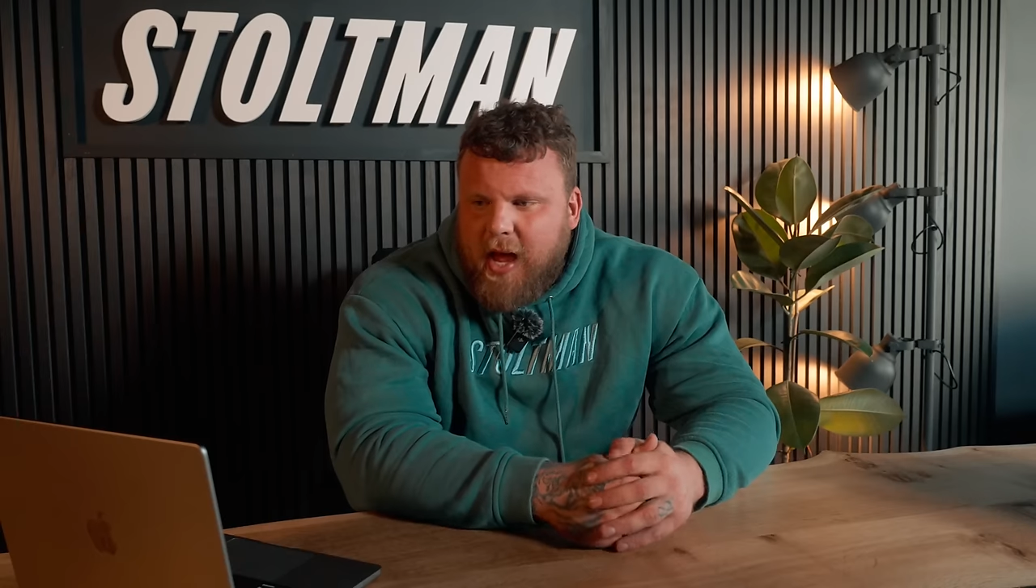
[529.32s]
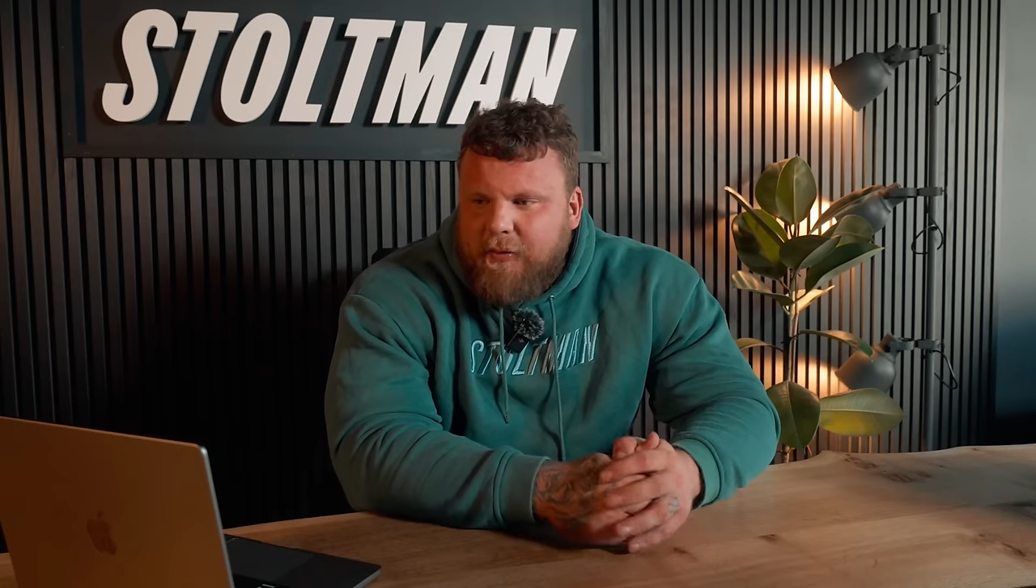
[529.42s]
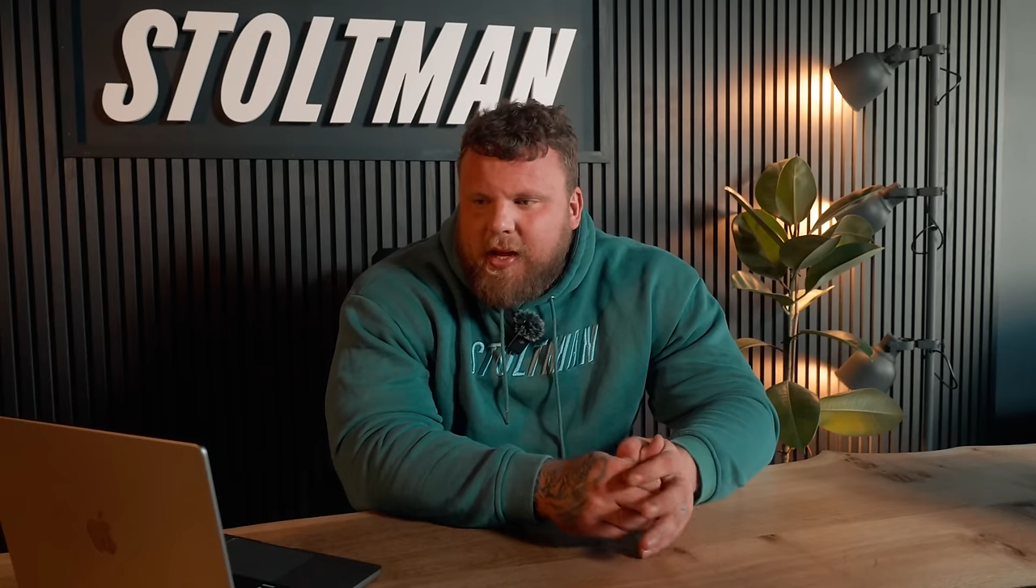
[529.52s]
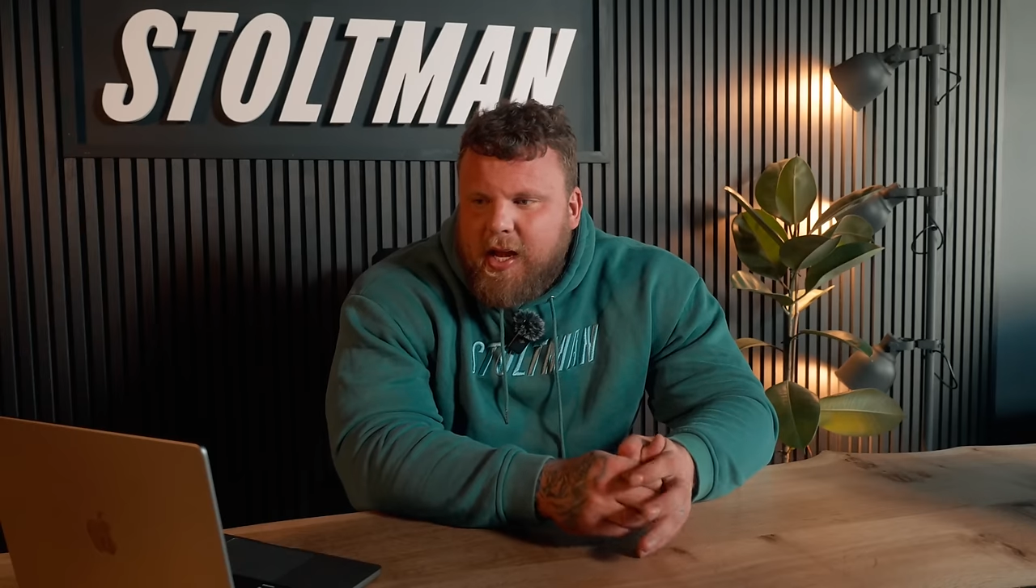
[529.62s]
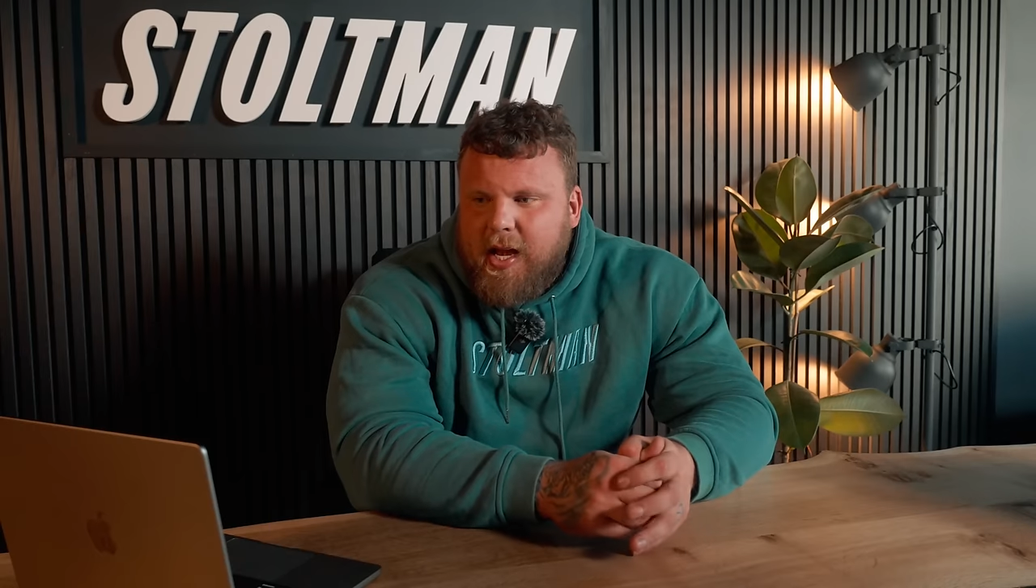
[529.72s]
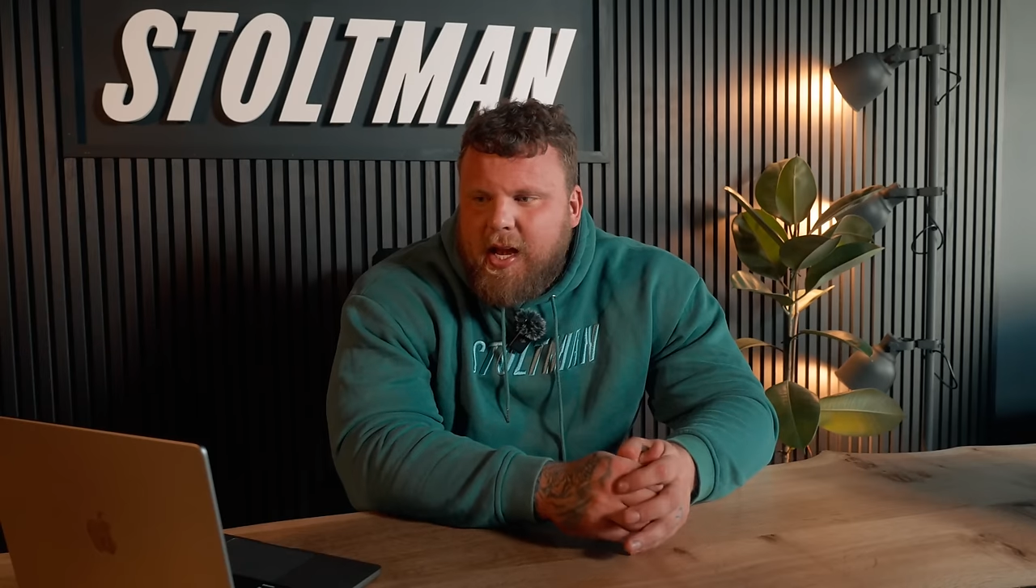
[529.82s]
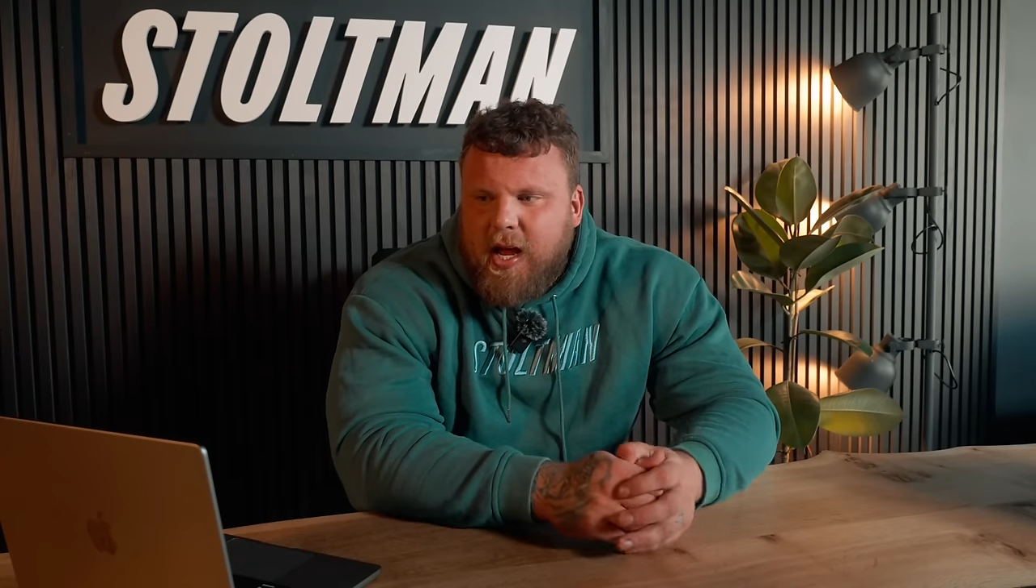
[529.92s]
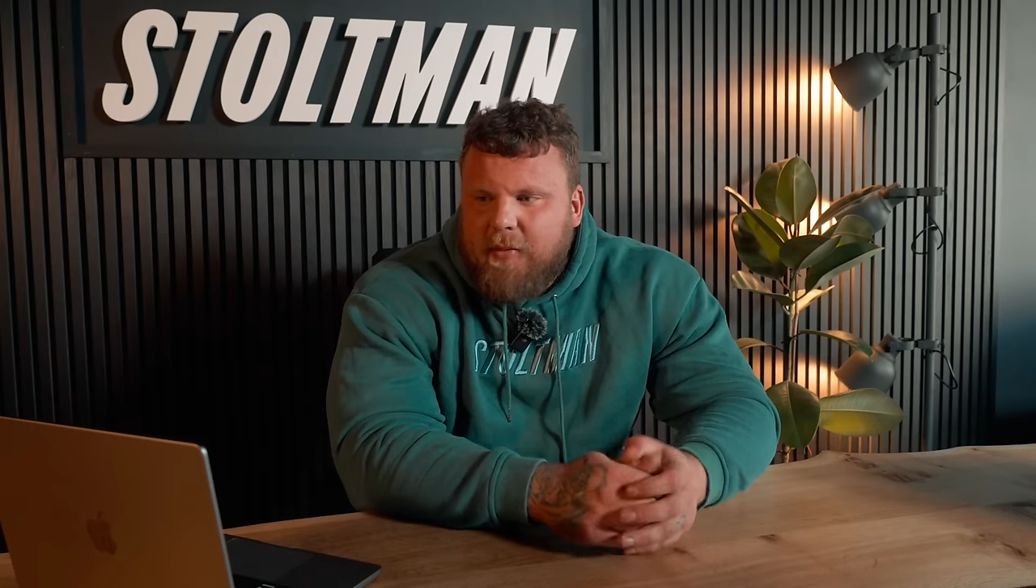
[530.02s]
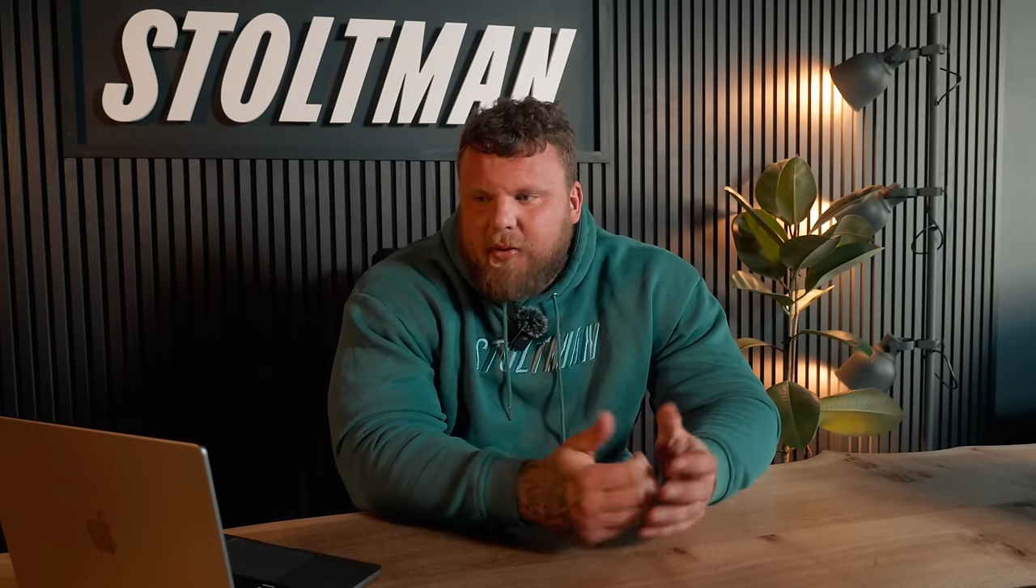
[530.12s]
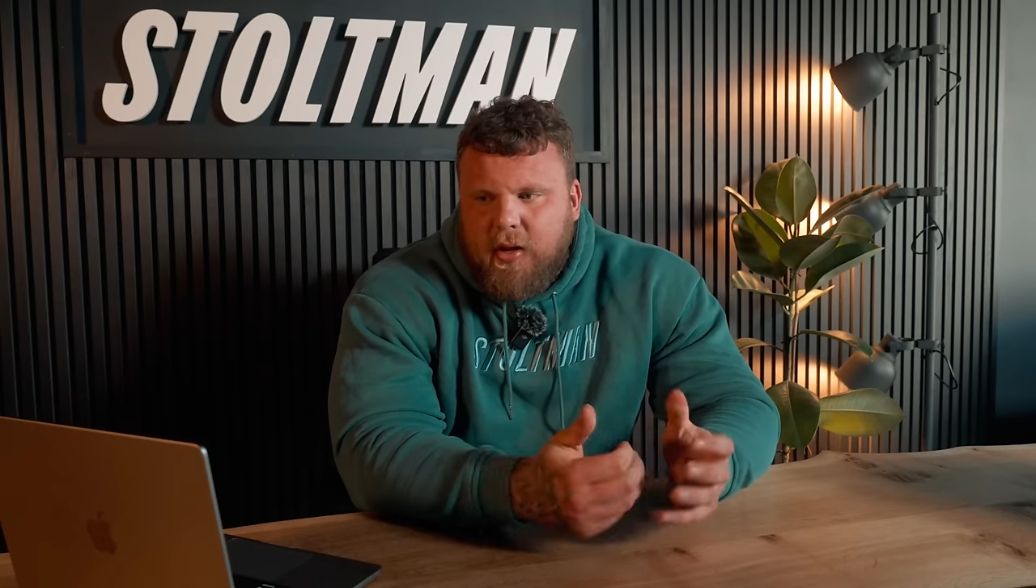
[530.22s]
I think I ended
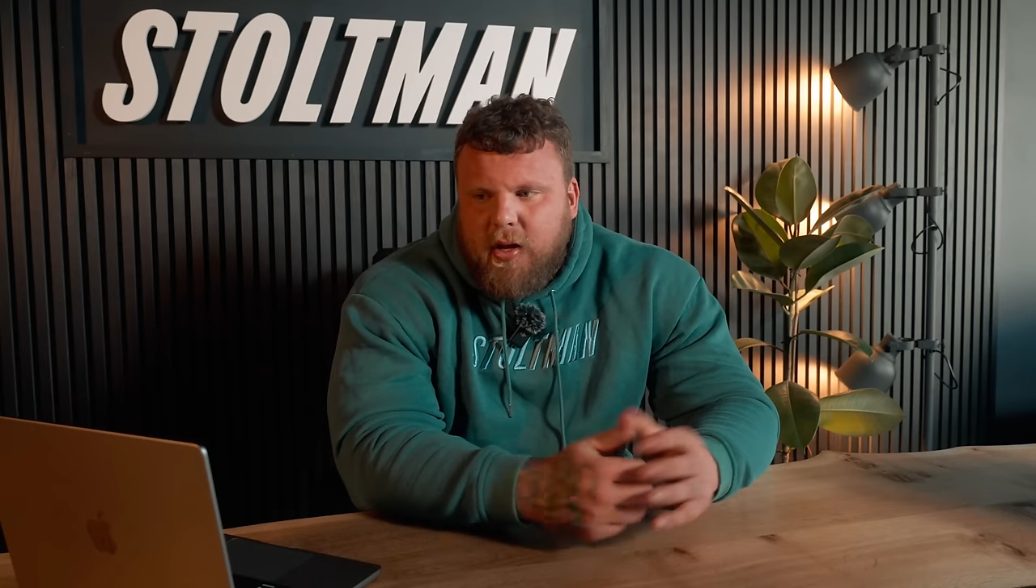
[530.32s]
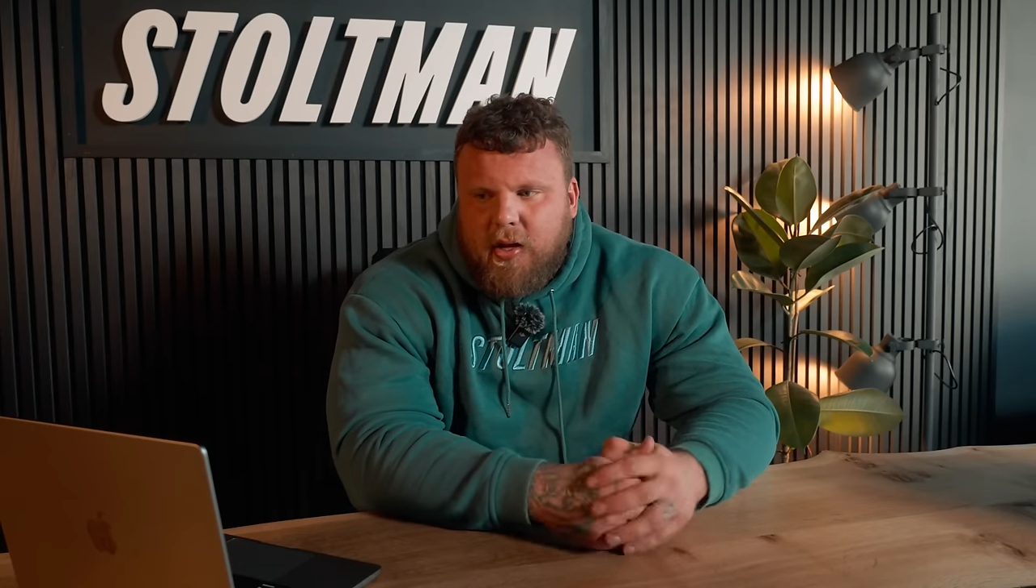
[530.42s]
up